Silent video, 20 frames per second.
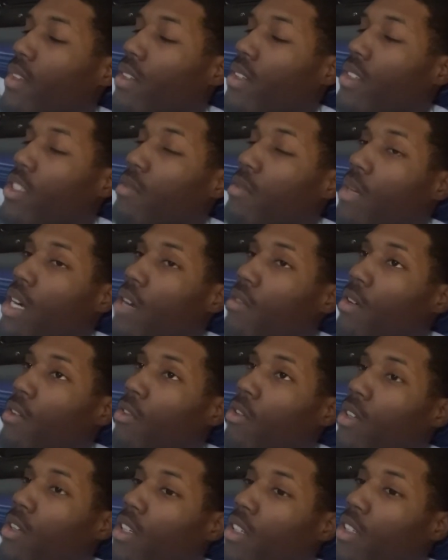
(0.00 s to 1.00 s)
tomorrow we're
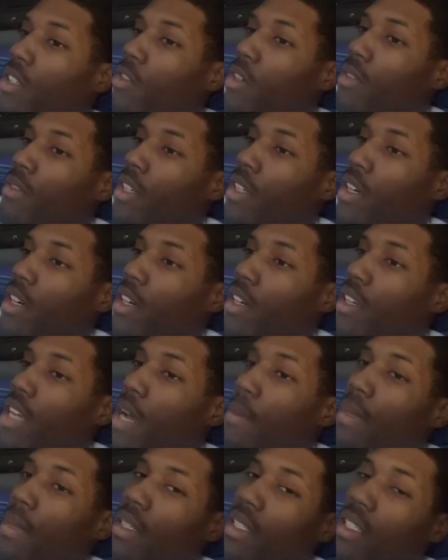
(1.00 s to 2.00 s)
gonna go out there.
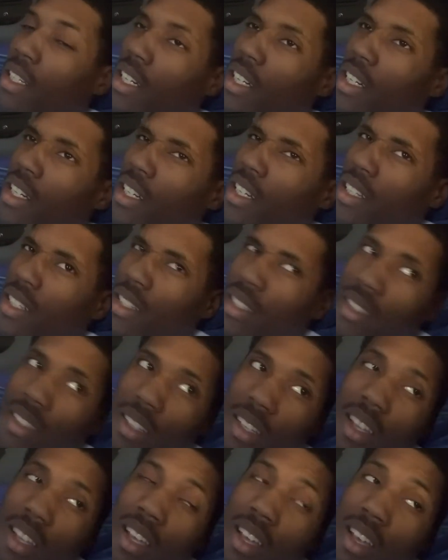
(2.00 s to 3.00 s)

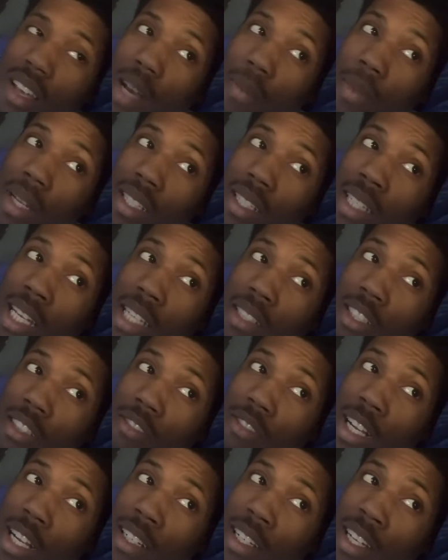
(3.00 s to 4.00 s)
I'm in Texas
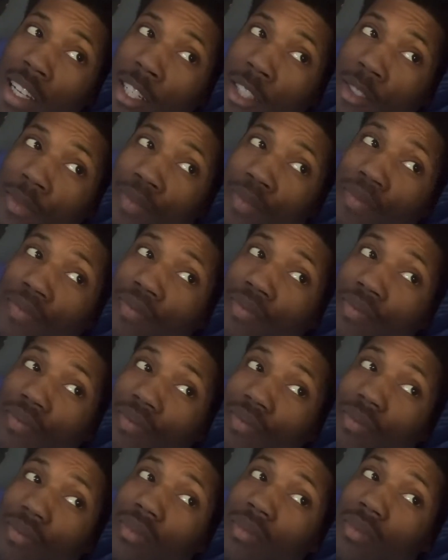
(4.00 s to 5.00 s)
right now,
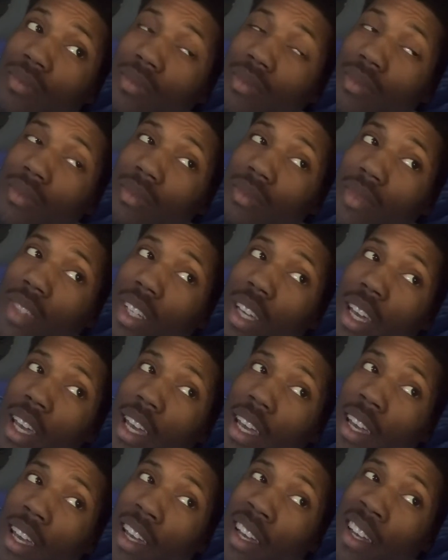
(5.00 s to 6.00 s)

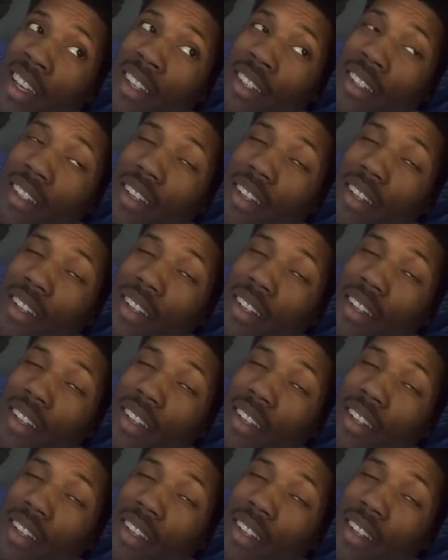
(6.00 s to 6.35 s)
and